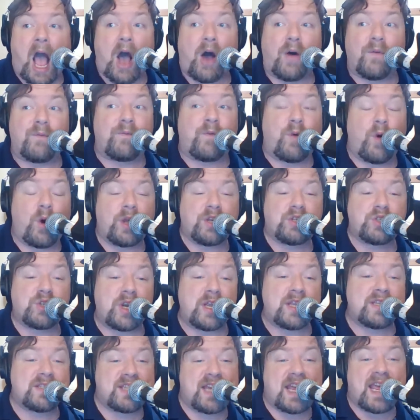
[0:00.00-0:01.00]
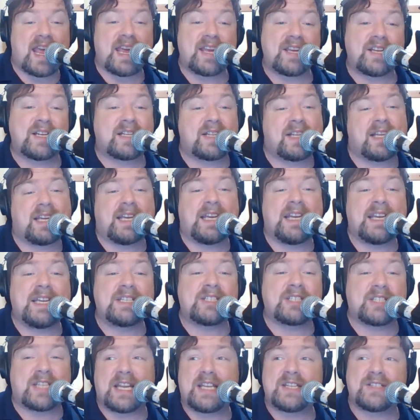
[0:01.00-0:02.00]
Avoid trends and
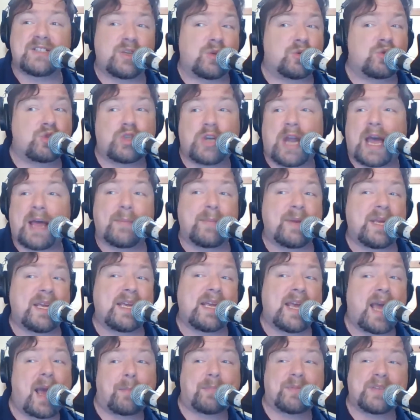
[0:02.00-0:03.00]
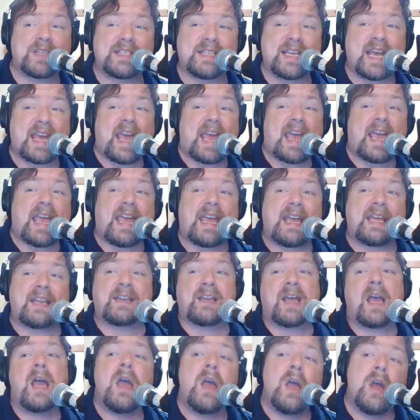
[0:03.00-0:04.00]
cliches, don't try to be up to date.
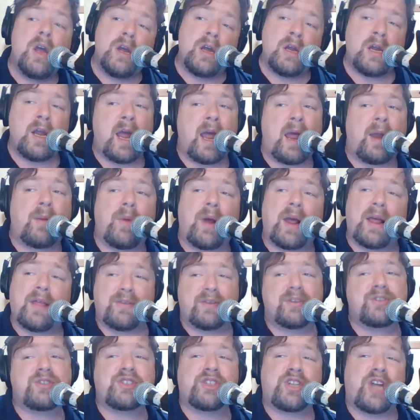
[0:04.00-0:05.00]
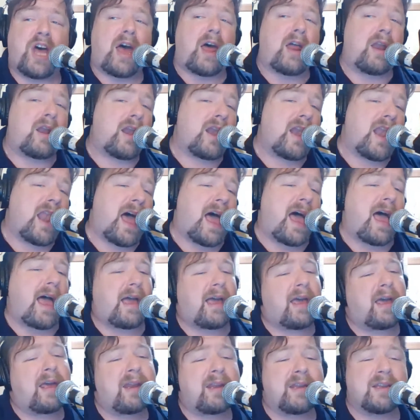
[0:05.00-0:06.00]
And when the
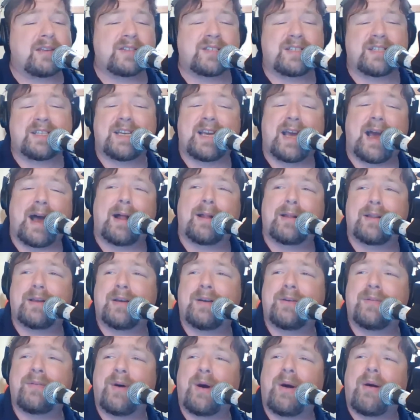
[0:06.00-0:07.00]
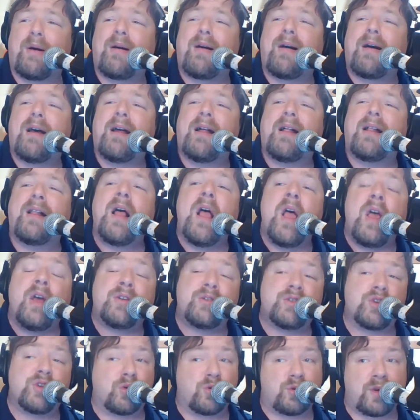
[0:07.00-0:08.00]
sunlight hits the olive oil,
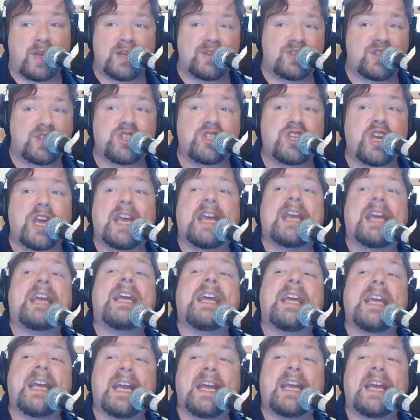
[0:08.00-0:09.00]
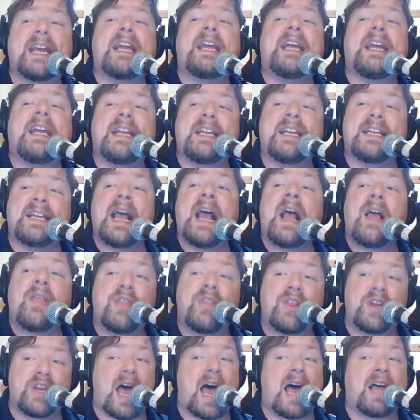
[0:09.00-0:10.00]
don't hesitate.
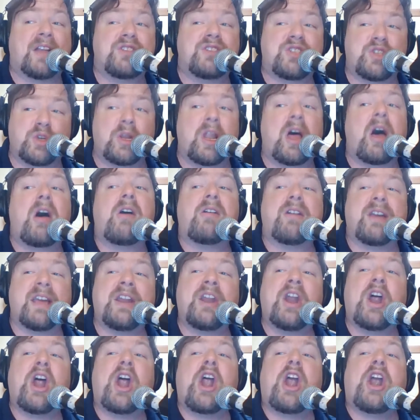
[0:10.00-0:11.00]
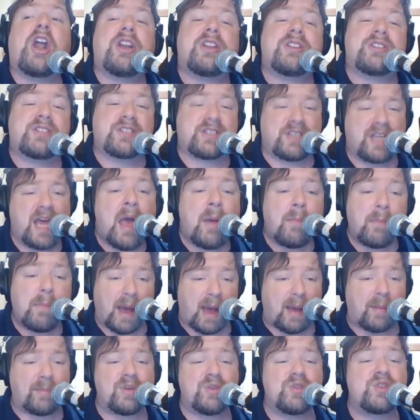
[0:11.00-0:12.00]
The night's so long it hurts,
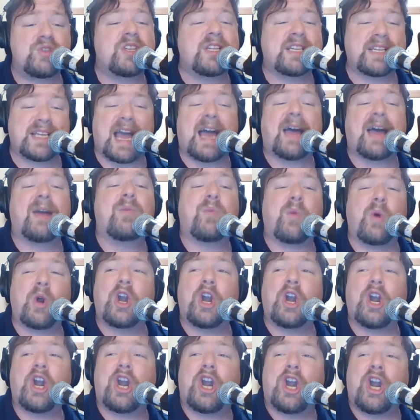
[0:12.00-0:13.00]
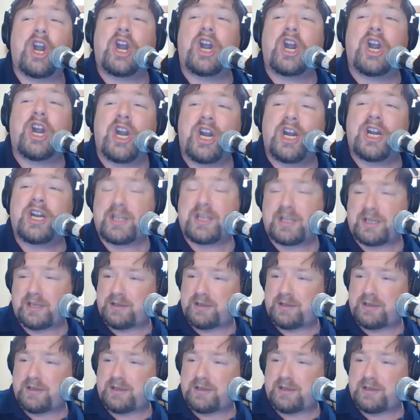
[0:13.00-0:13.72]
my music at work.